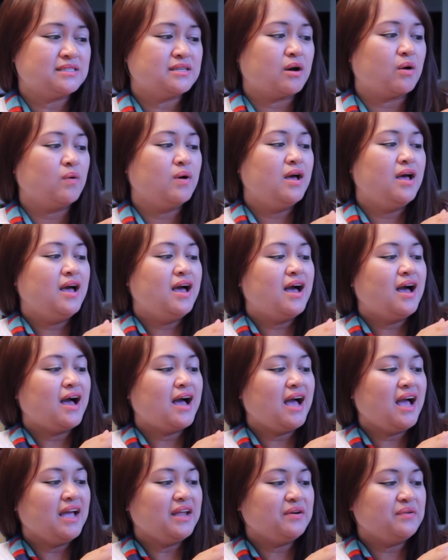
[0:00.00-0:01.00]
So
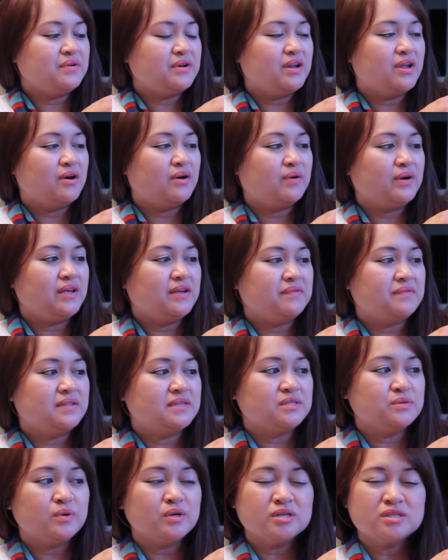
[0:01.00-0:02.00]
I don't know if
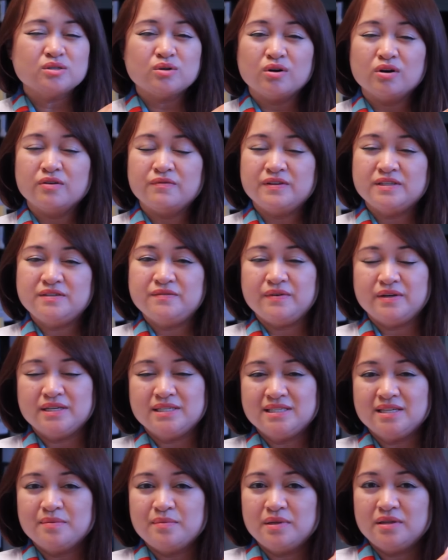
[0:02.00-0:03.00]
this works or if it's
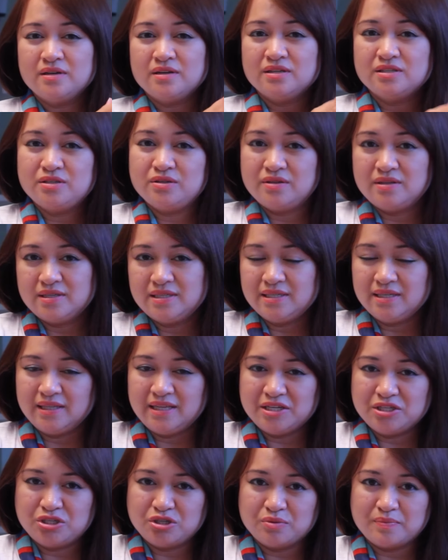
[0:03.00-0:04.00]
very similar to the
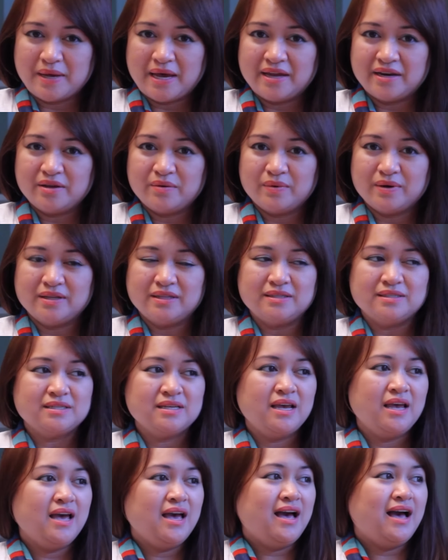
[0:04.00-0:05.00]
Celestial Body ones.